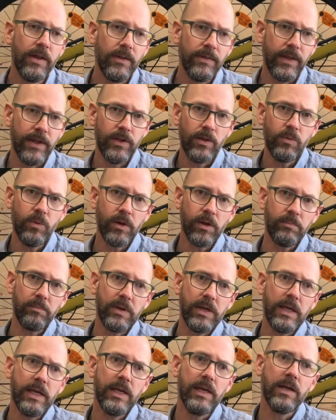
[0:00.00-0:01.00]
then you want to
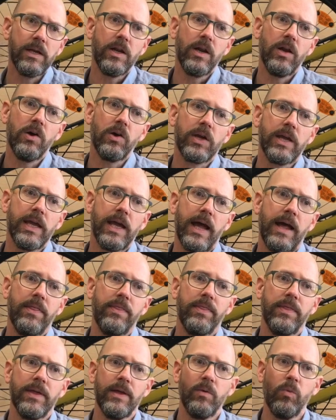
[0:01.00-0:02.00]
be looking
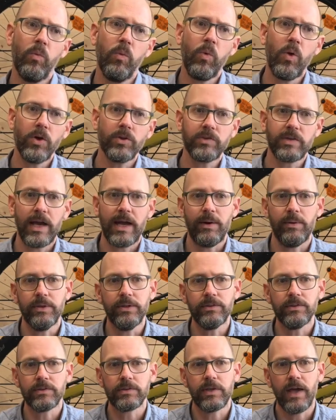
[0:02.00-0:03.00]
at the watt
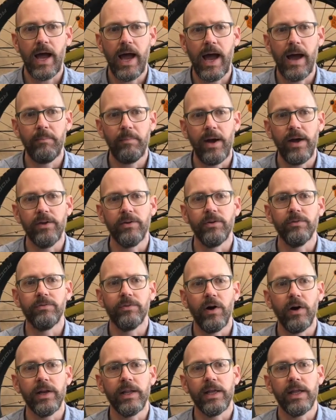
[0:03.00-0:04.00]
hours and
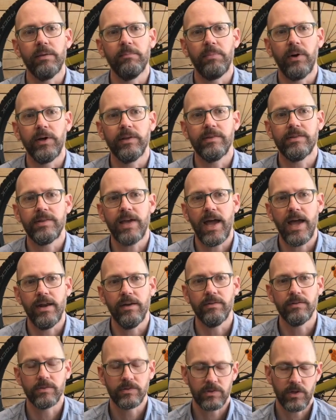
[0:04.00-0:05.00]
dividing it by
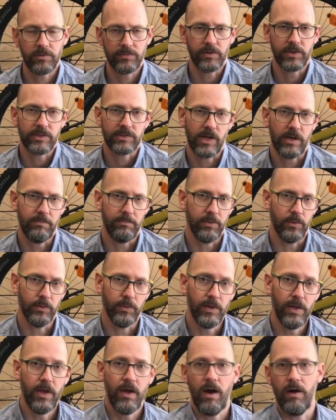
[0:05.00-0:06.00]
10. So for example,
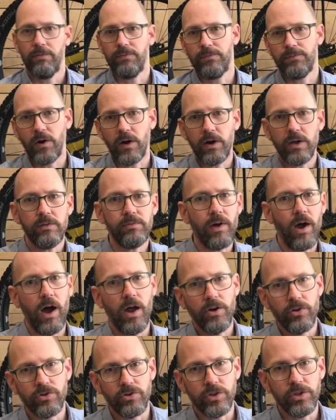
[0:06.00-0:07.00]
a
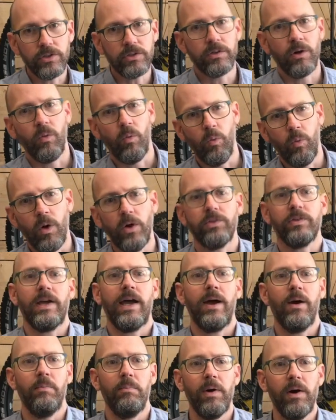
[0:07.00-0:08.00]
500 watt
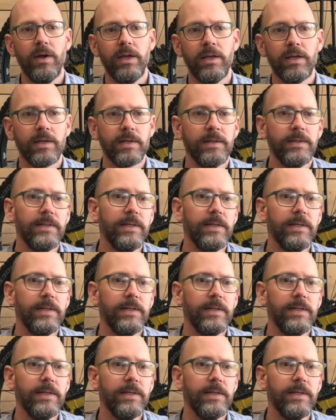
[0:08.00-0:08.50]
hour bike